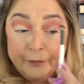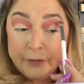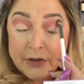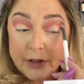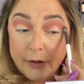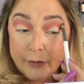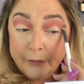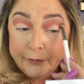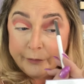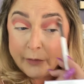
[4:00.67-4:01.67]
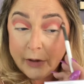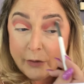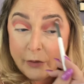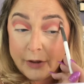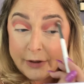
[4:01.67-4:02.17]
so it
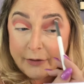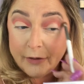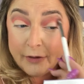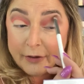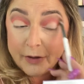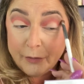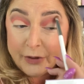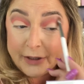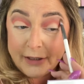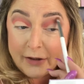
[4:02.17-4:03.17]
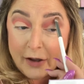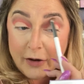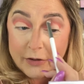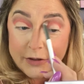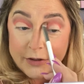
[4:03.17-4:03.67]
wasn't a complete
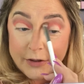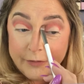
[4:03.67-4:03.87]
loss.